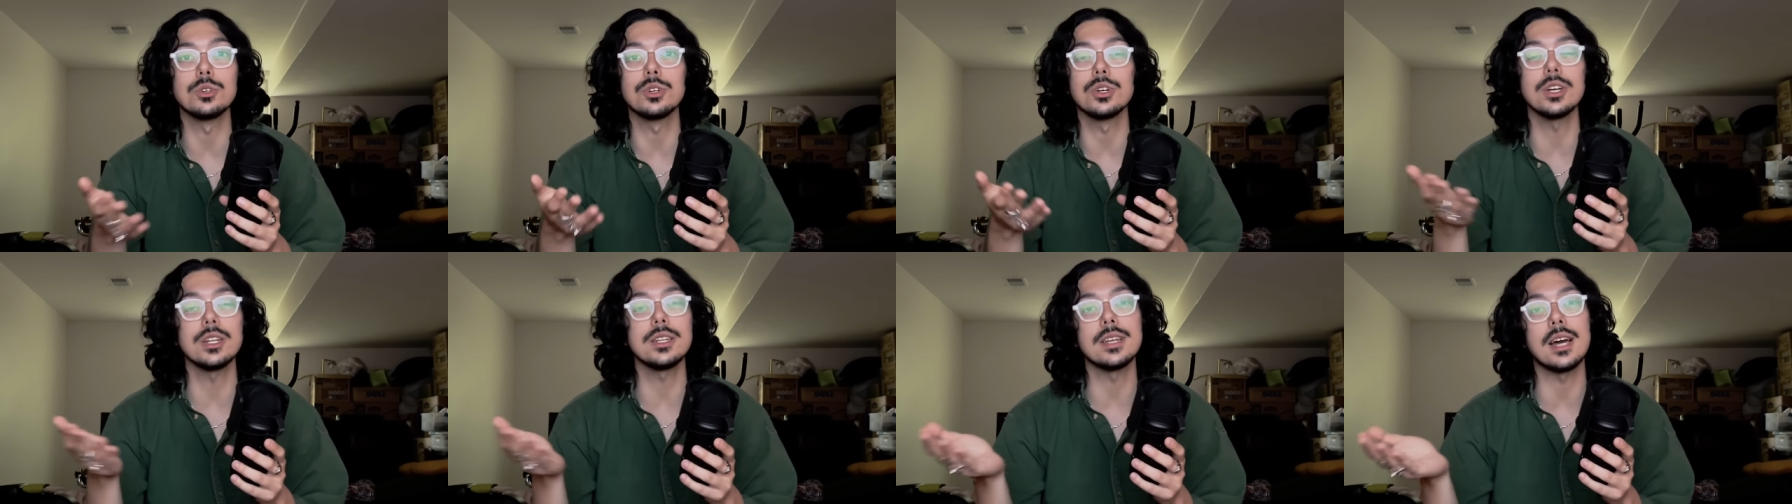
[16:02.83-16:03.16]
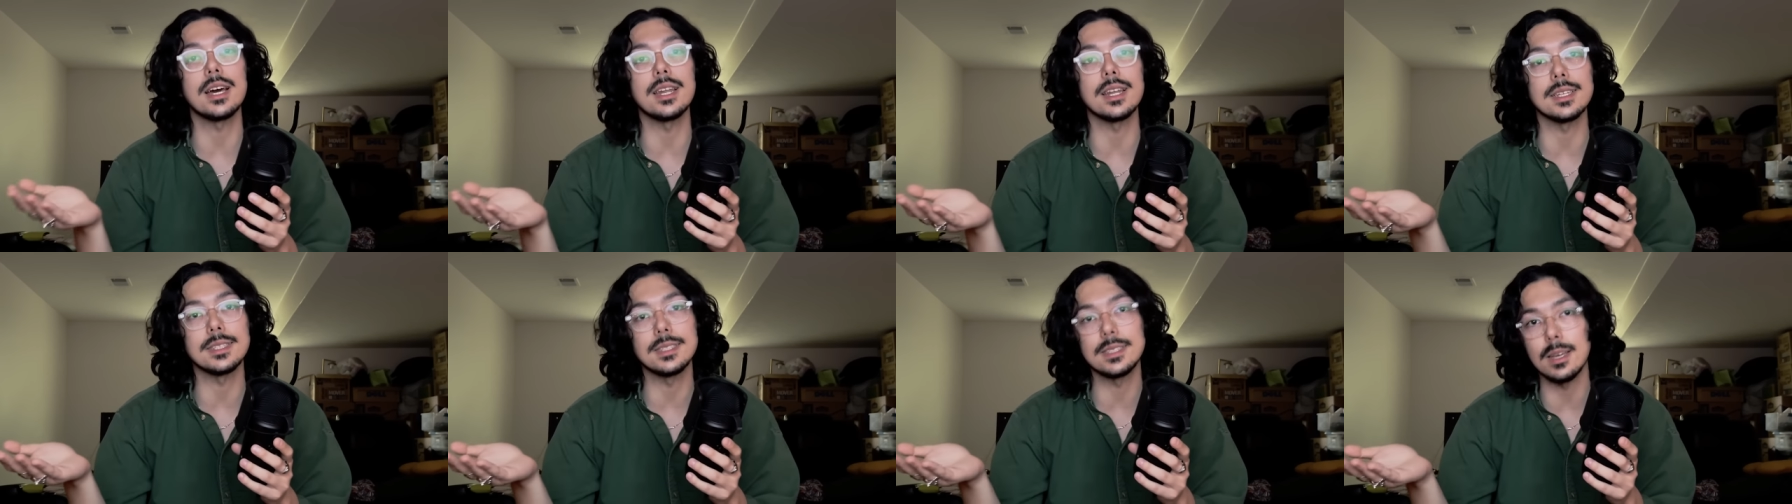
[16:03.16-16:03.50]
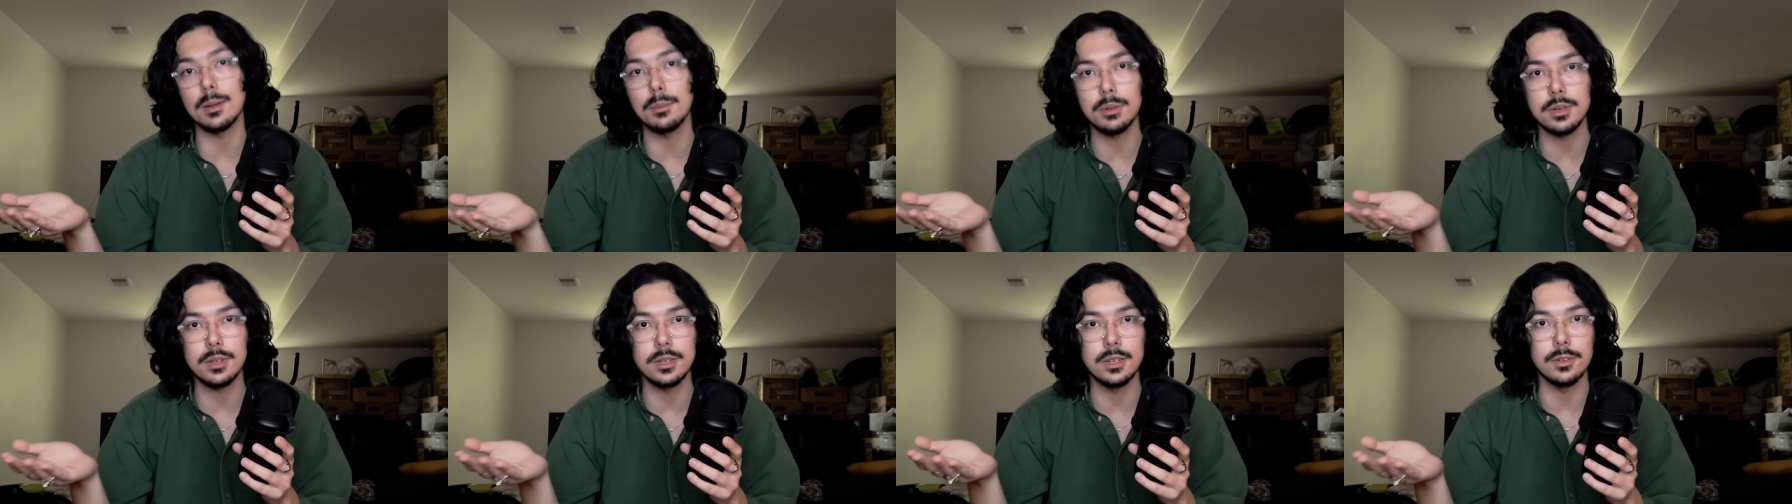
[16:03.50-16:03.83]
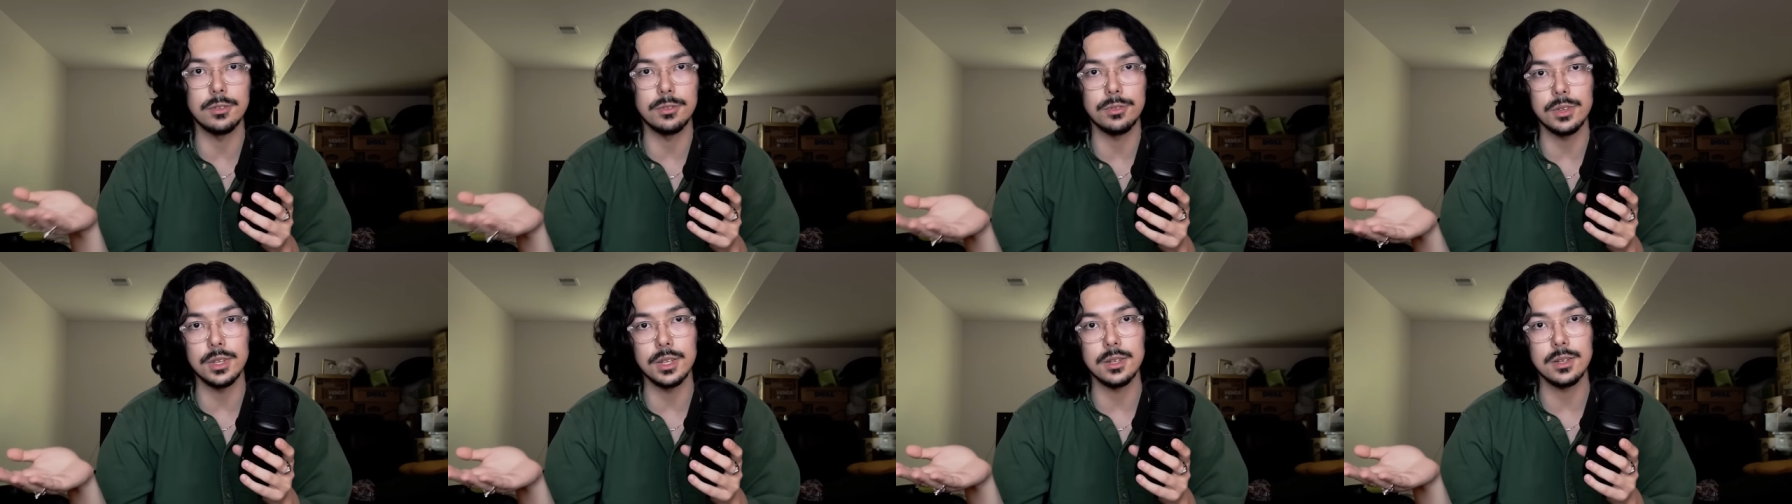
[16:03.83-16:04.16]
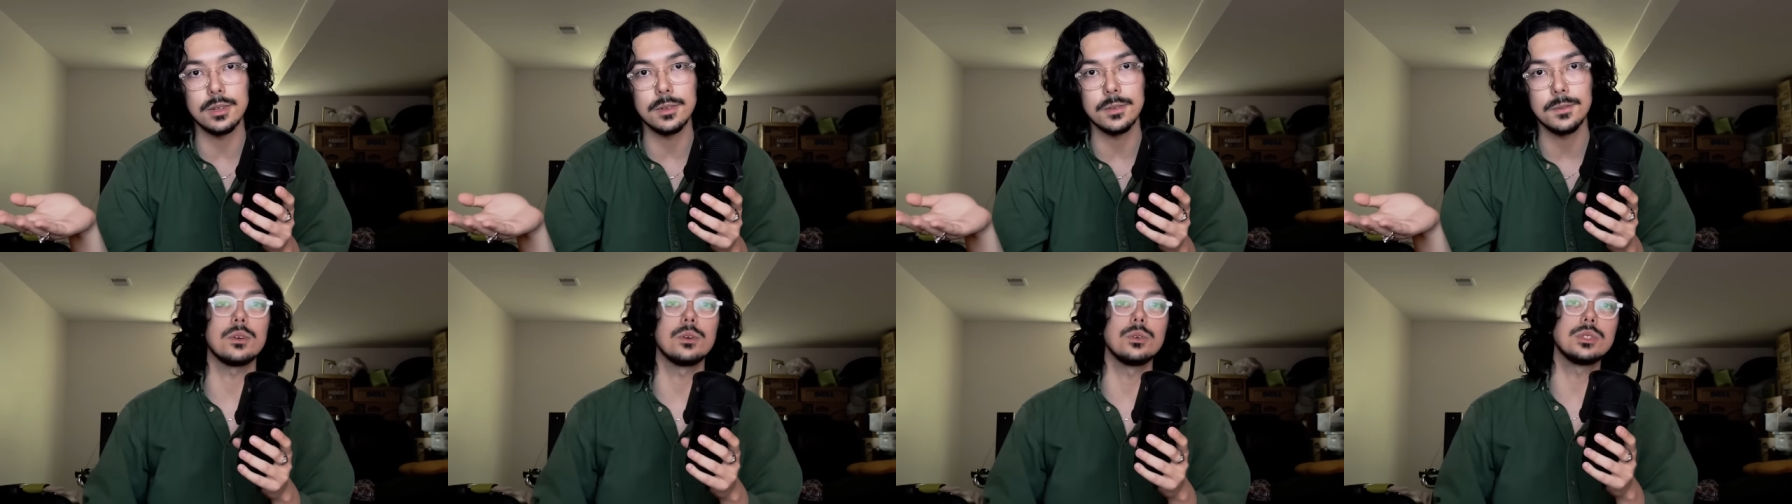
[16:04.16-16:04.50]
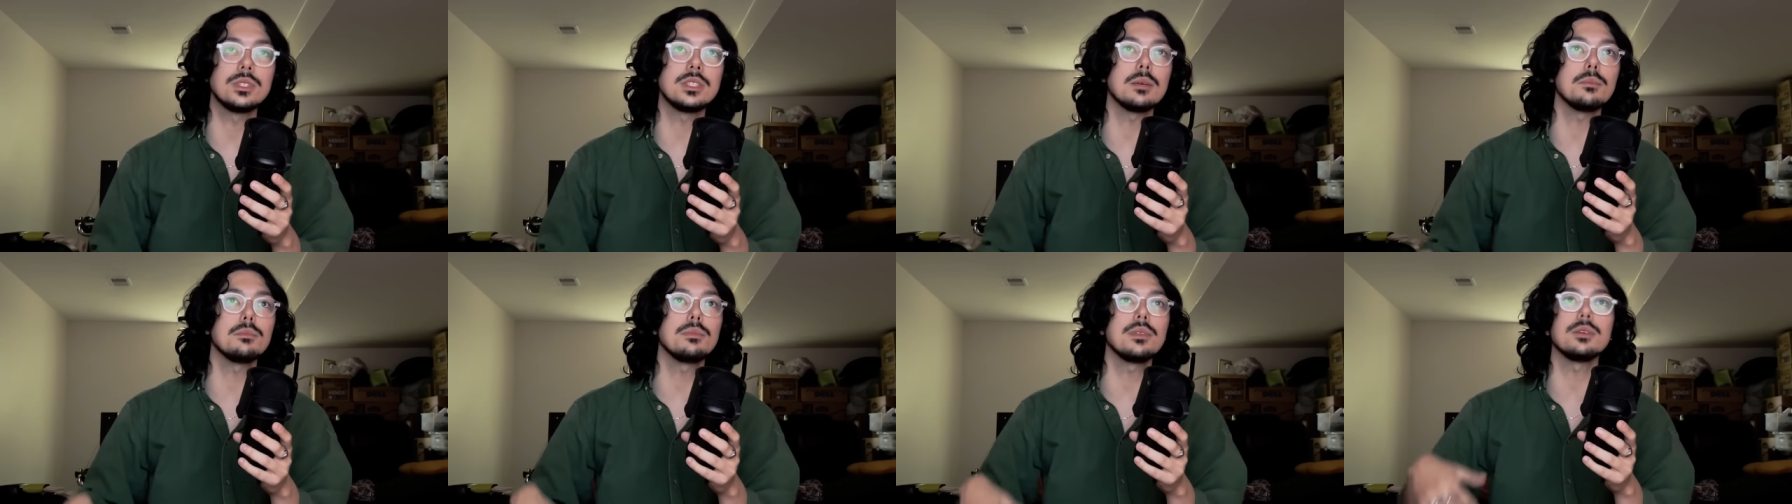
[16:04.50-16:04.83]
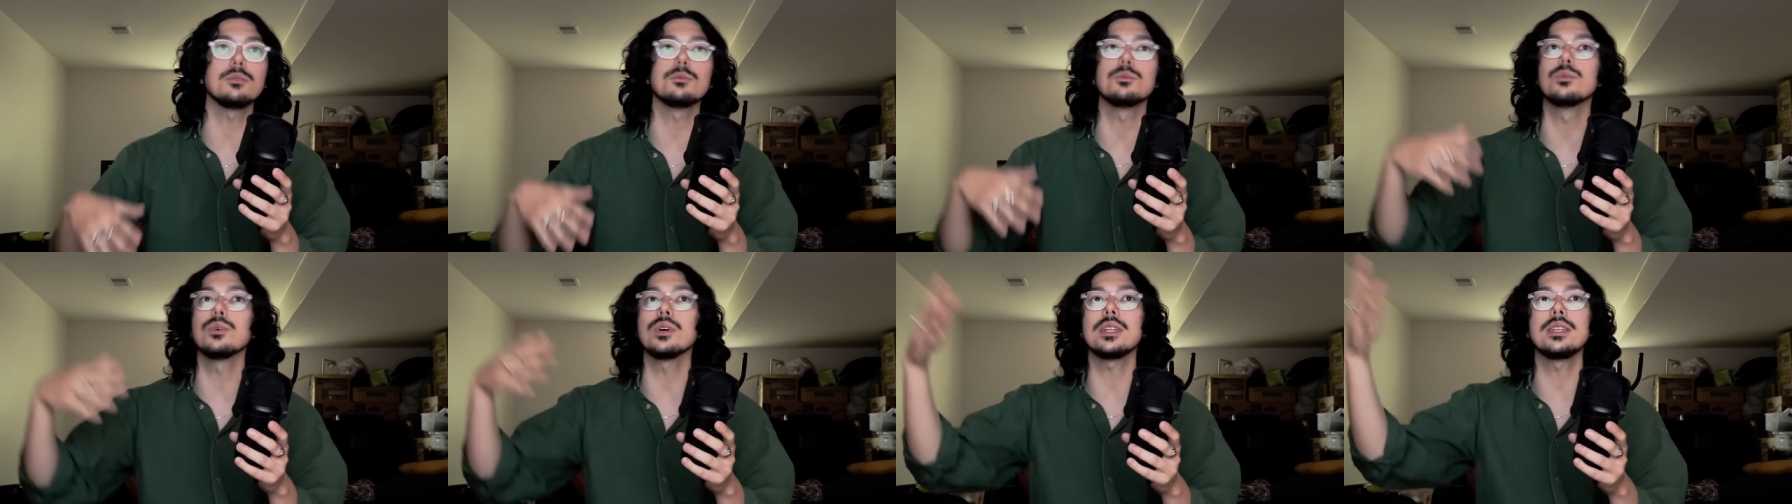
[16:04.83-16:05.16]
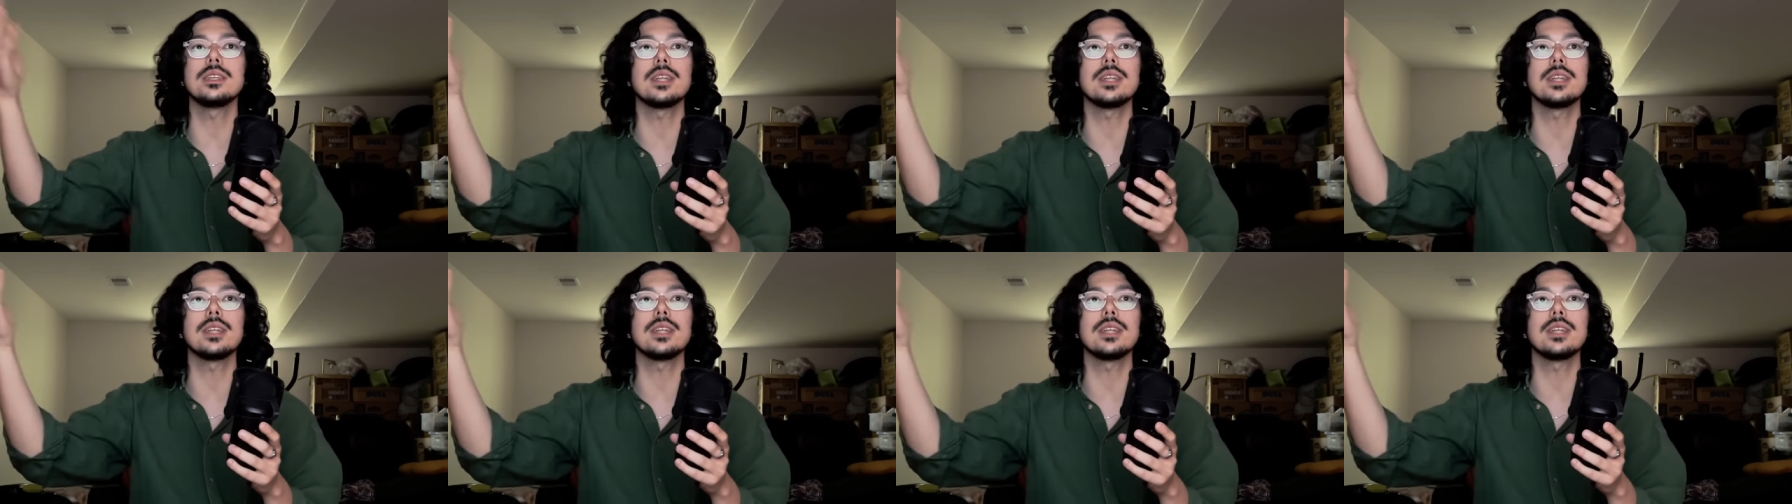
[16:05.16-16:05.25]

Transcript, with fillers: could not accept defeat, who simply would